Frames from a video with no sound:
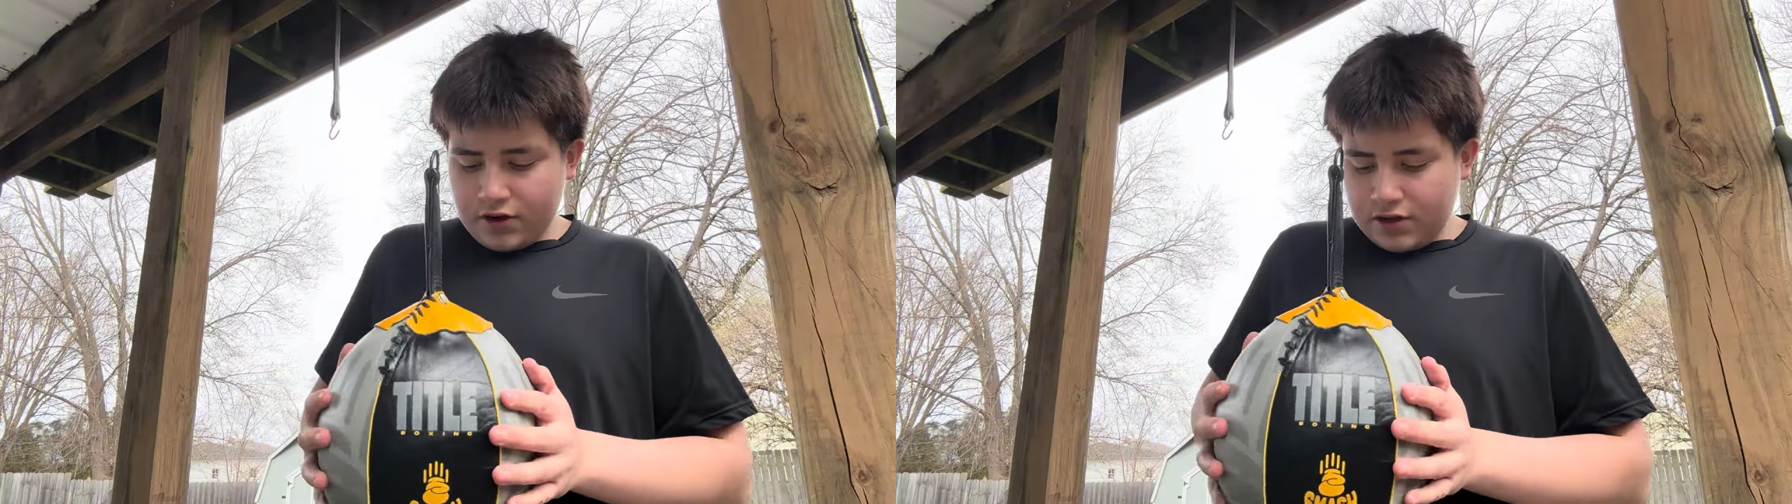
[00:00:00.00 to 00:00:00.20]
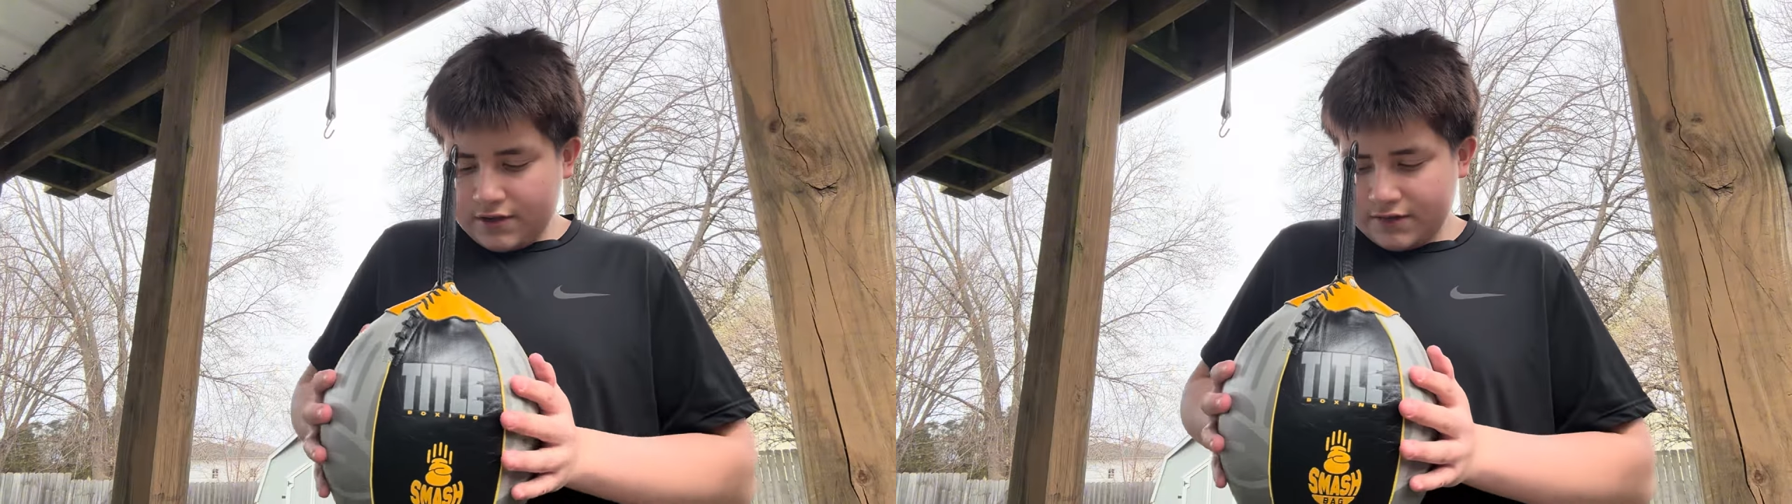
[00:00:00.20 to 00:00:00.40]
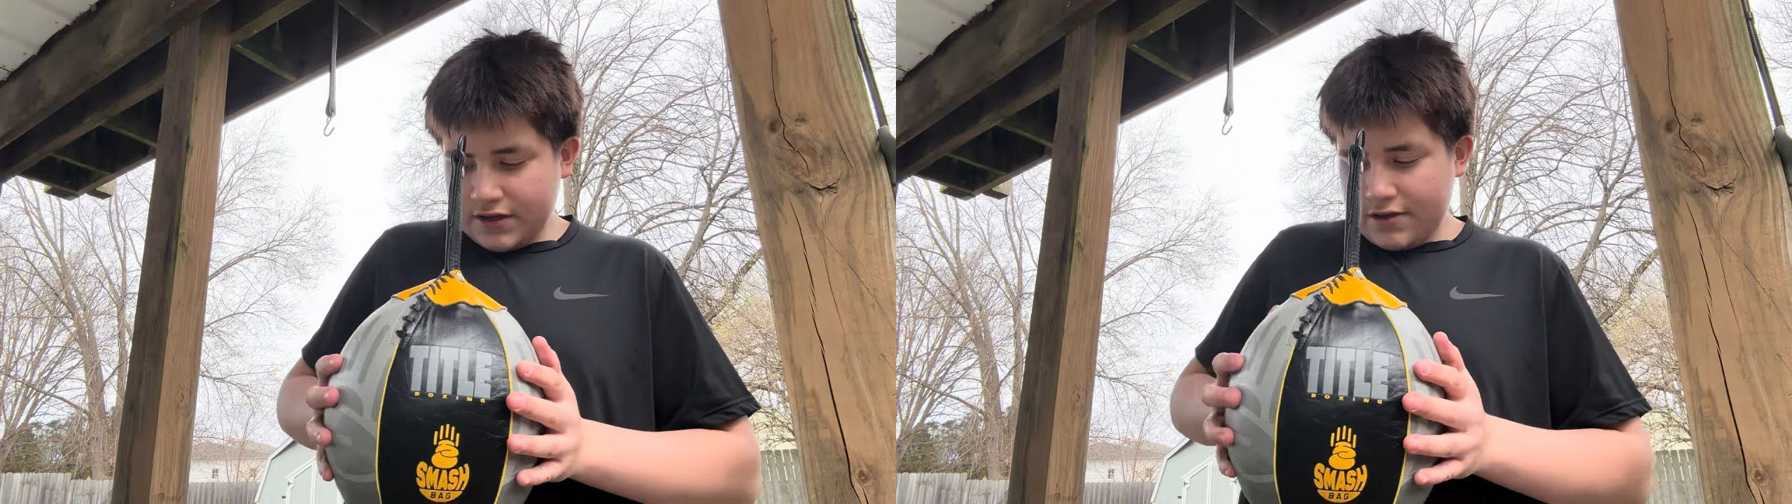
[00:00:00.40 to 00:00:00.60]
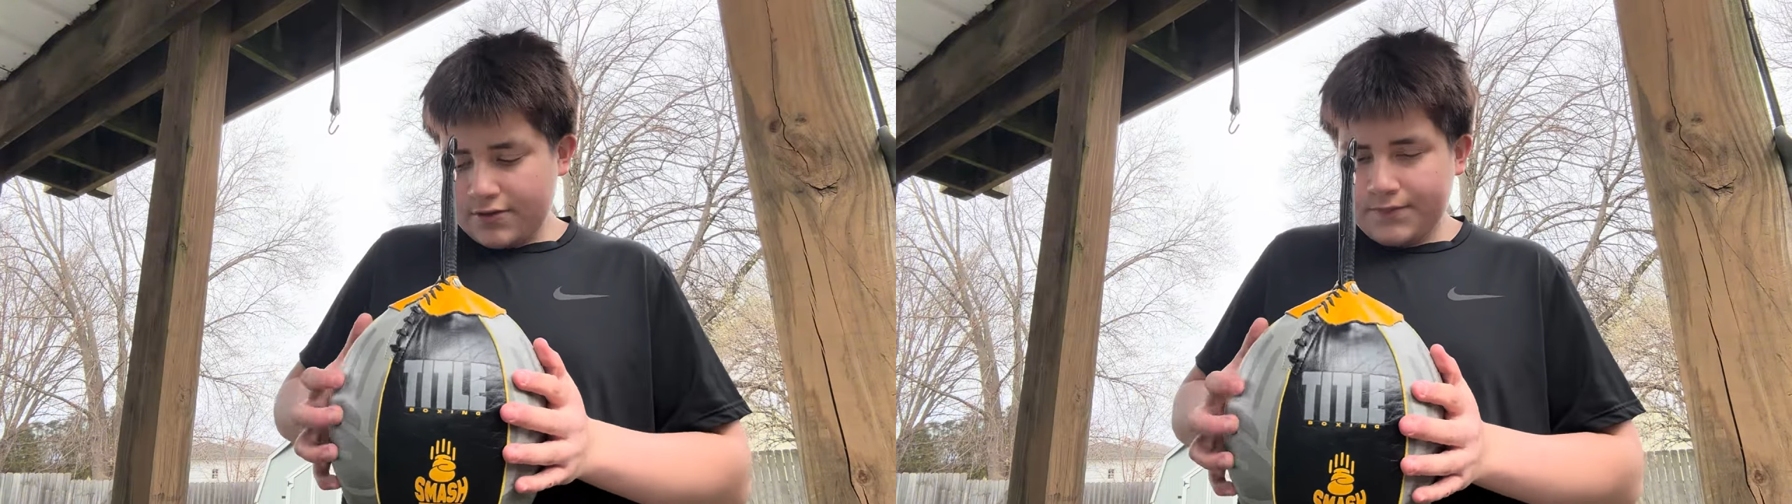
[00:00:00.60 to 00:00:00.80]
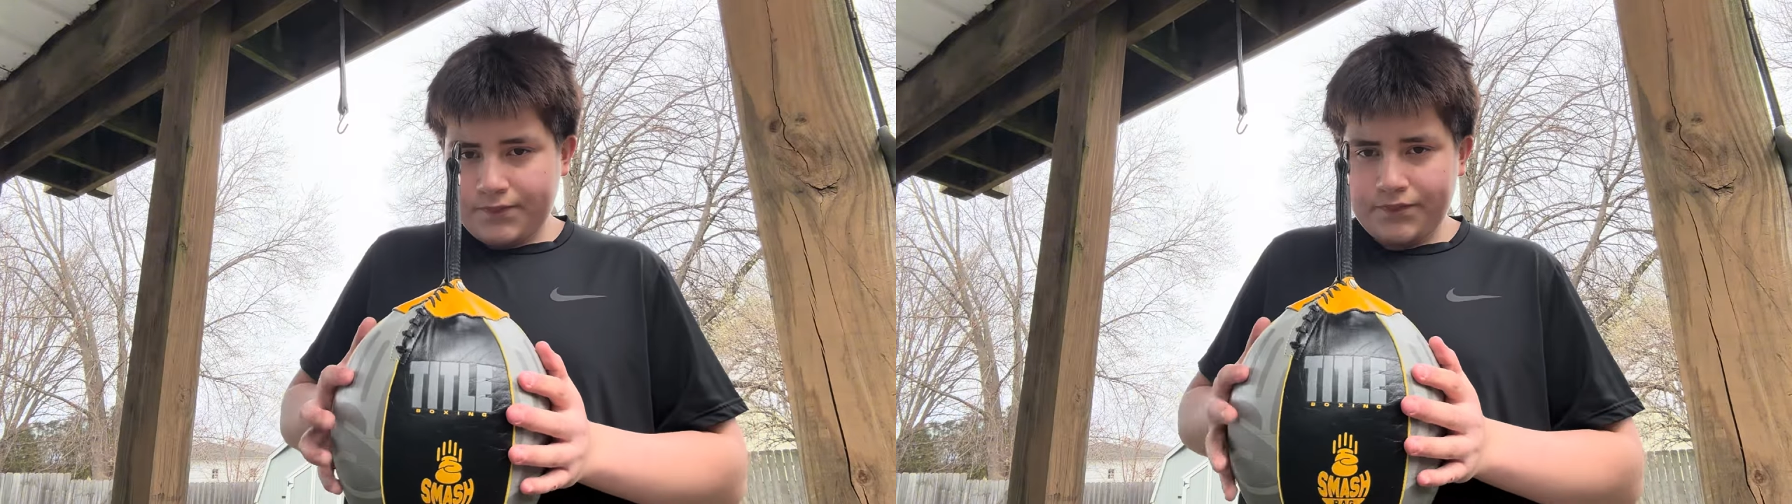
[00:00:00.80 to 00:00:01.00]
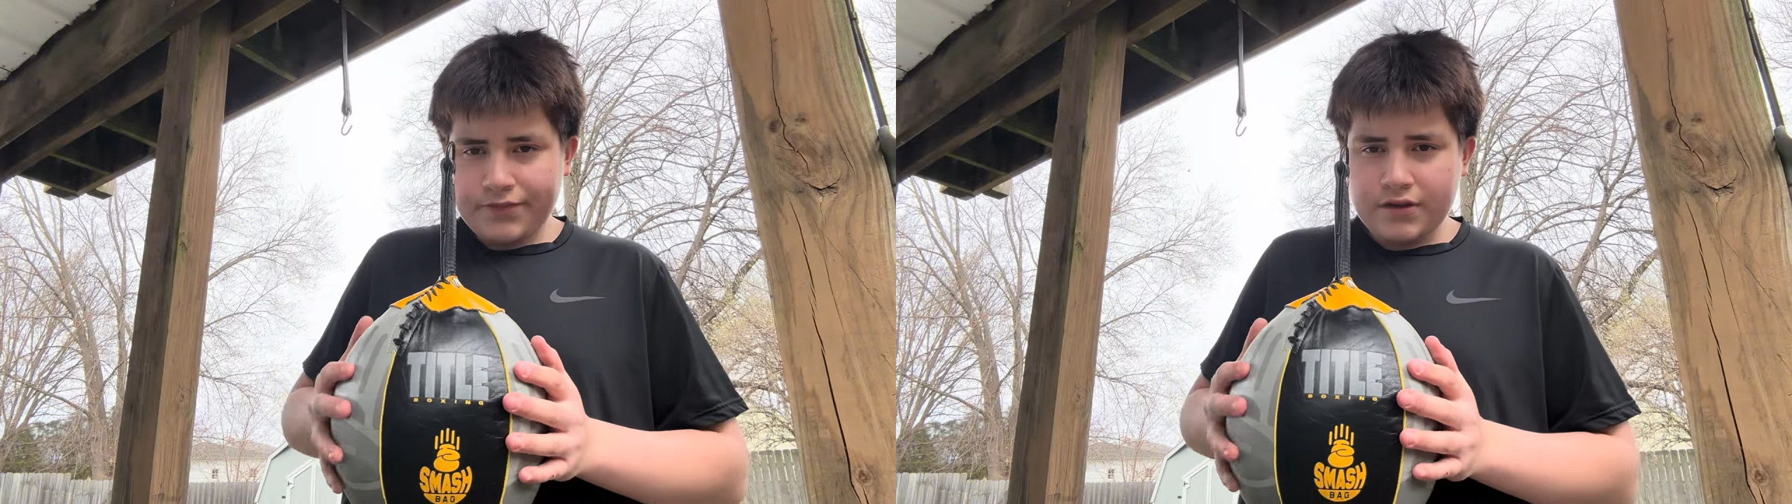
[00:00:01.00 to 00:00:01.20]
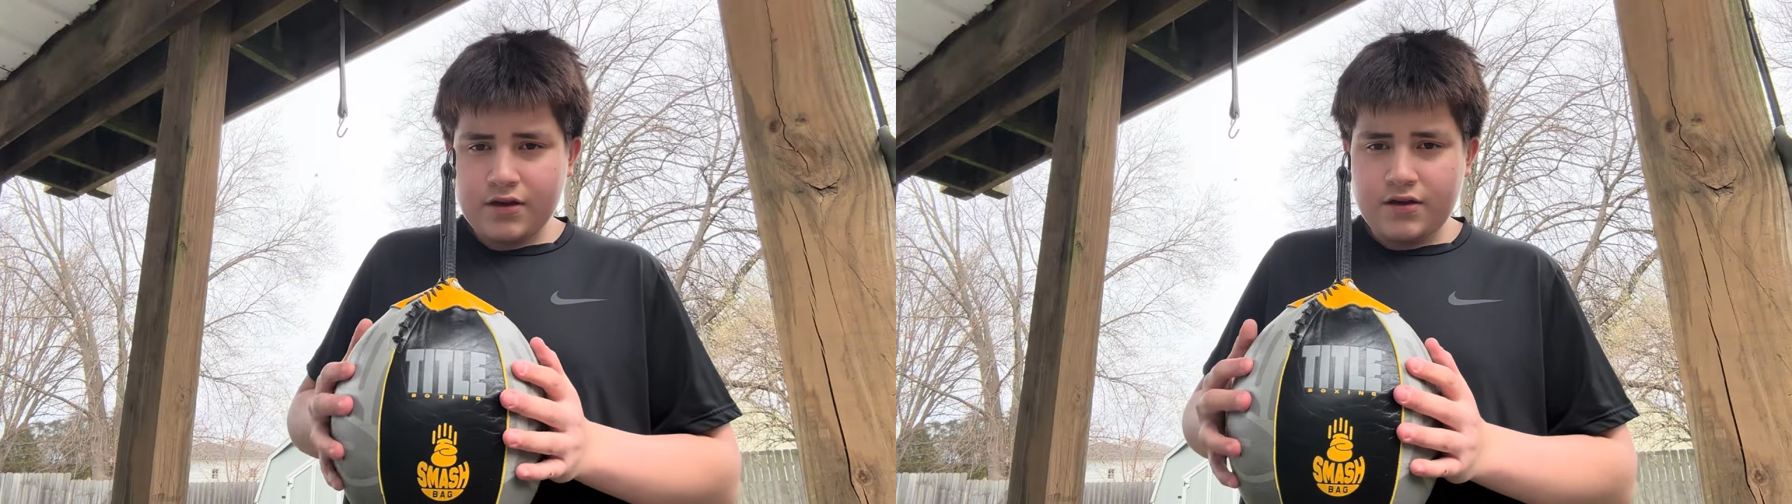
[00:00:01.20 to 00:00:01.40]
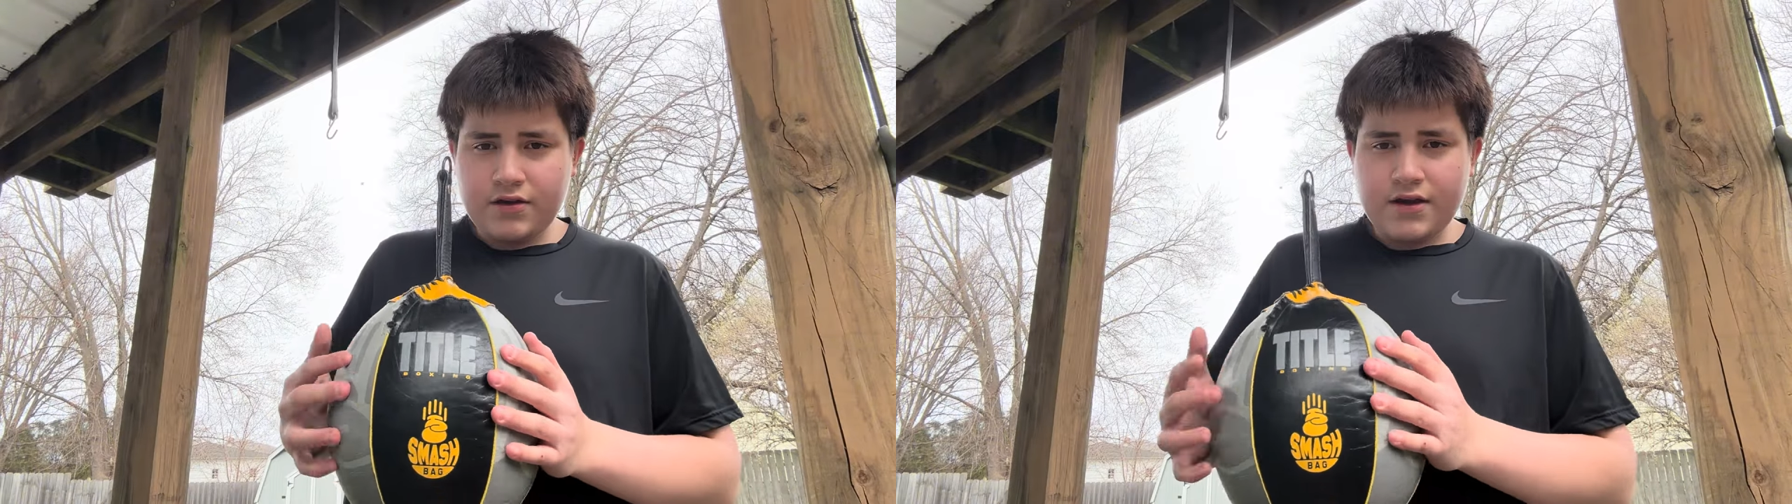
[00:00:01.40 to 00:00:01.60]
gloves now.
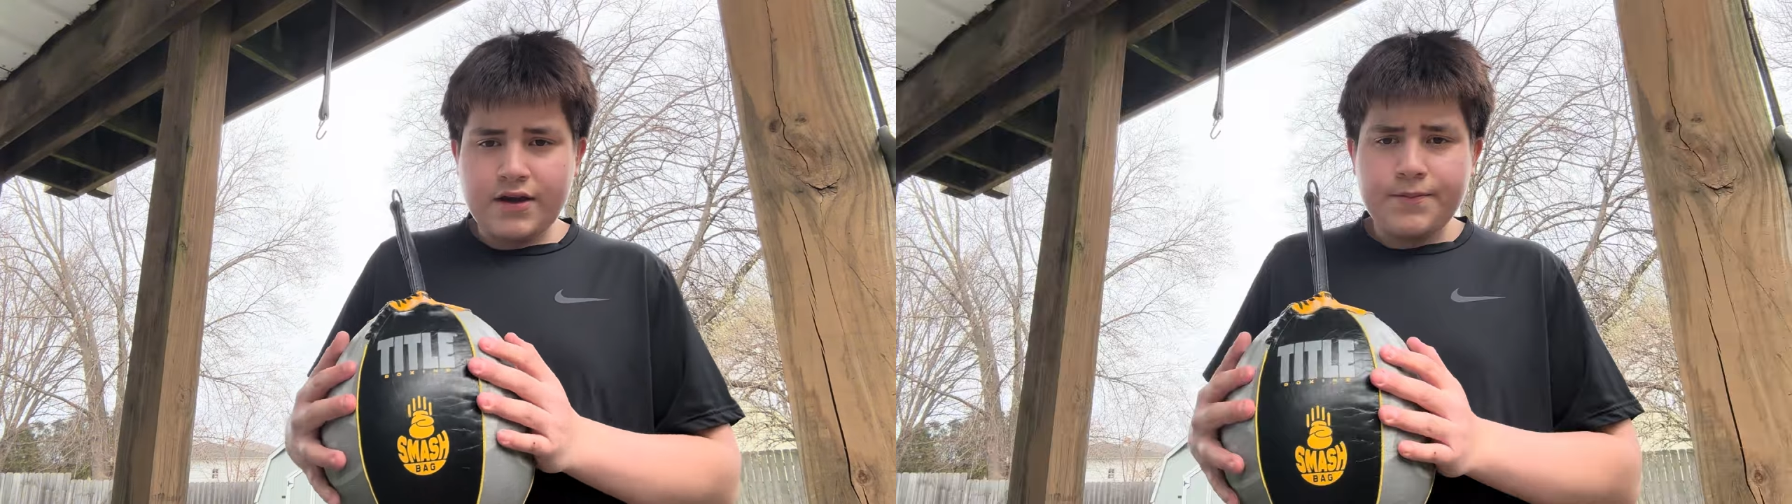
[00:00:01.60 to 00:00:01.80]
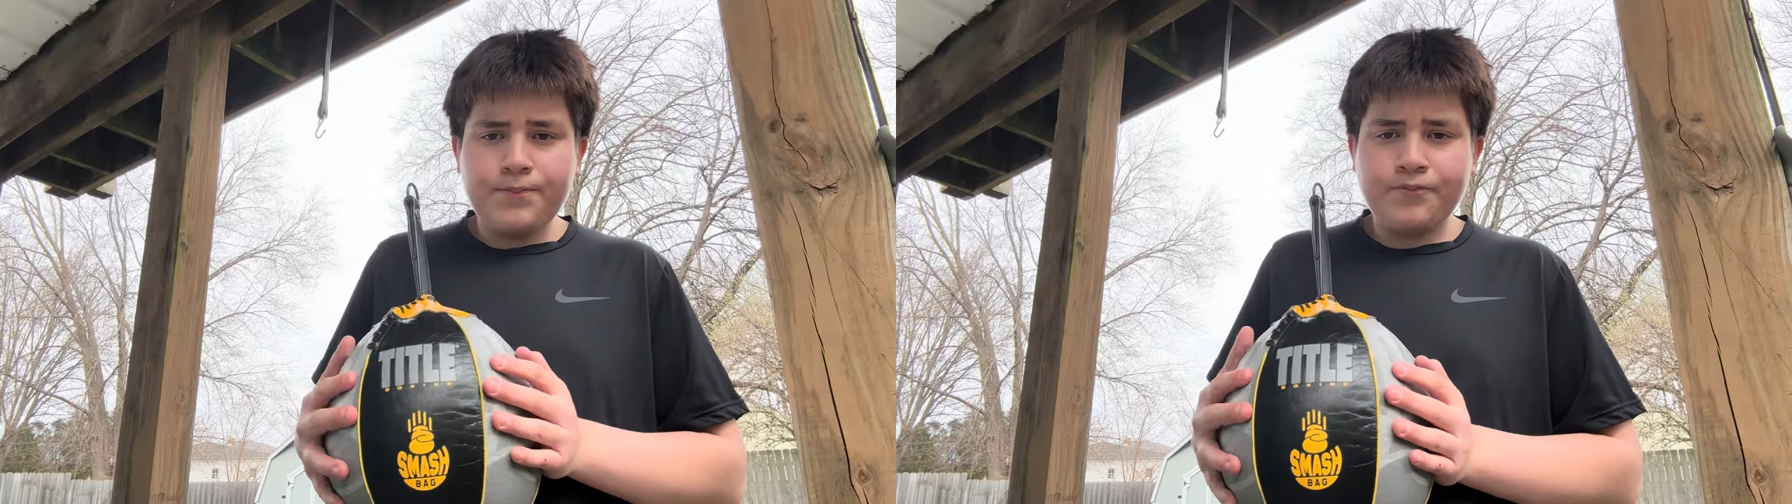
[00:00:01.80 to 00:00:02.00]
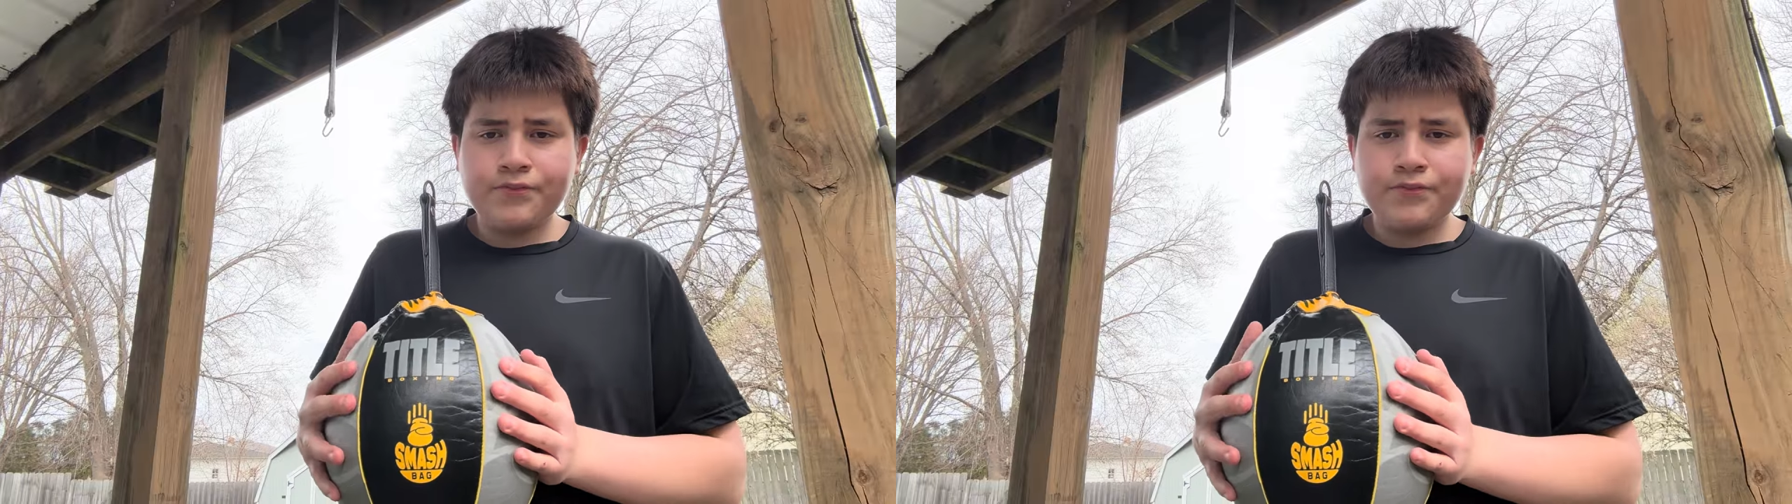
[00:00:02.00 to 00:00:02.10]
Yeah,